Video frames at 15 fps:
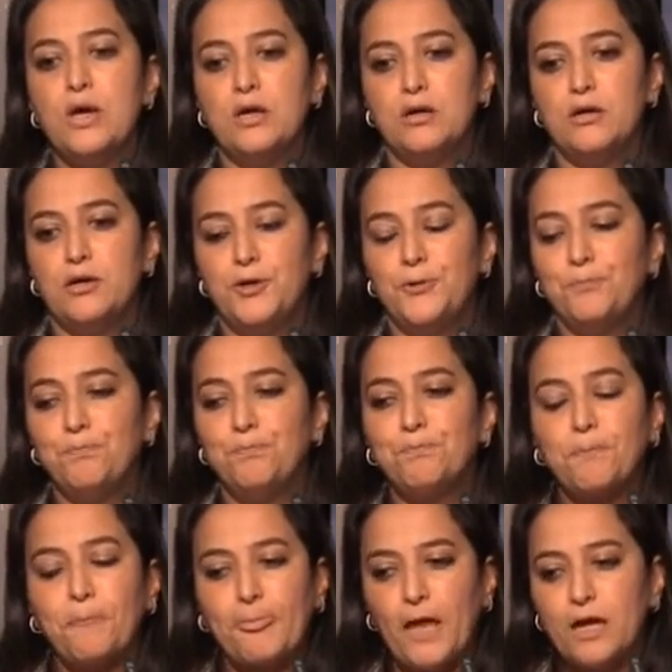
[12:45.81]

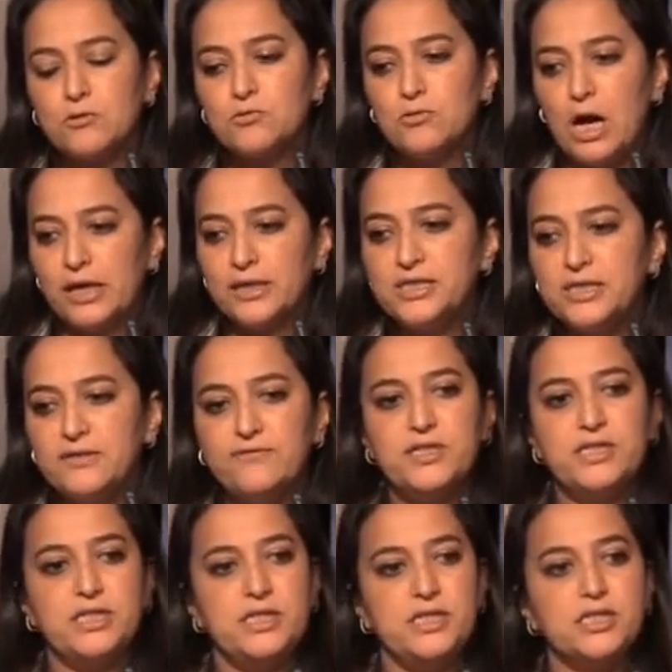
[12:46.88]
to
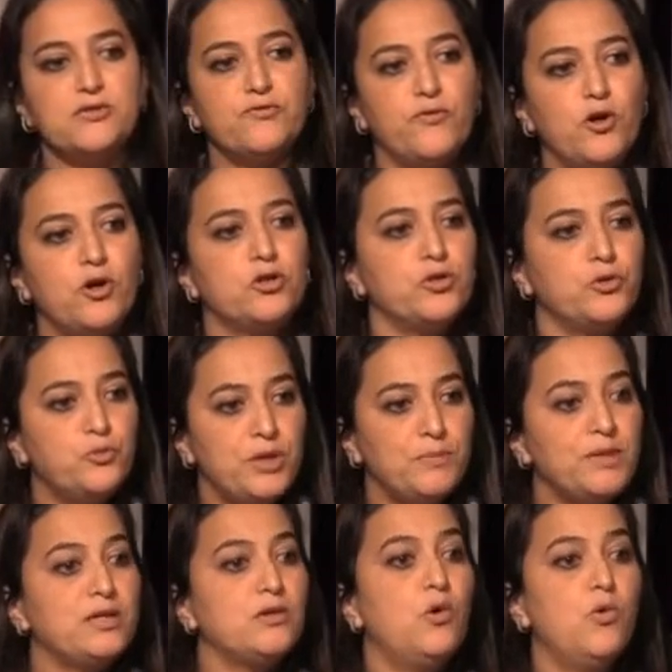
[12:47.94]
activities for the
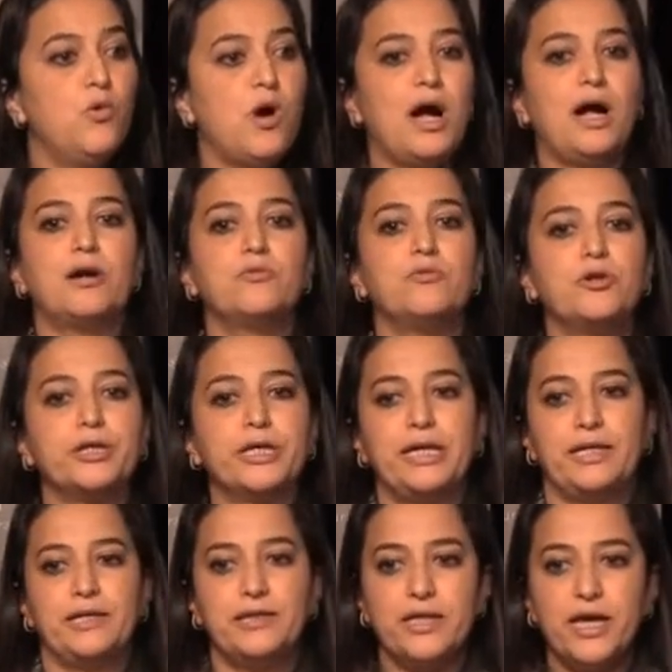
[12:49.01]
women who are
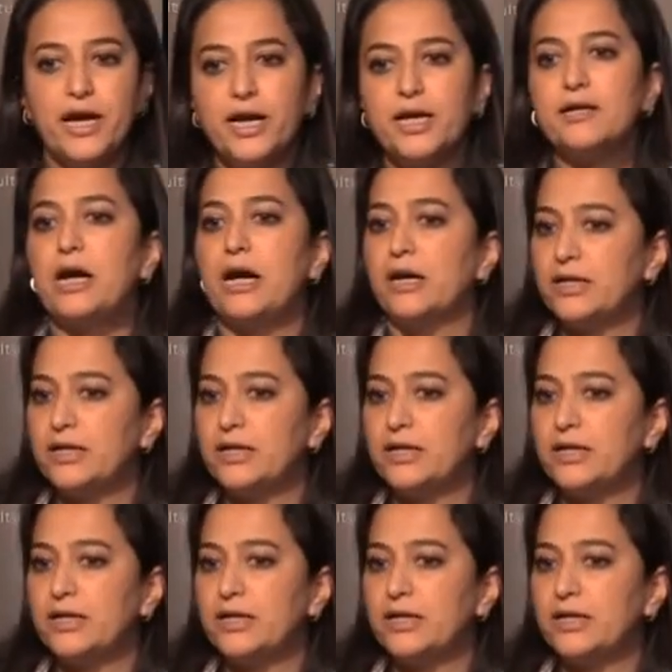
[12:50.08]
working there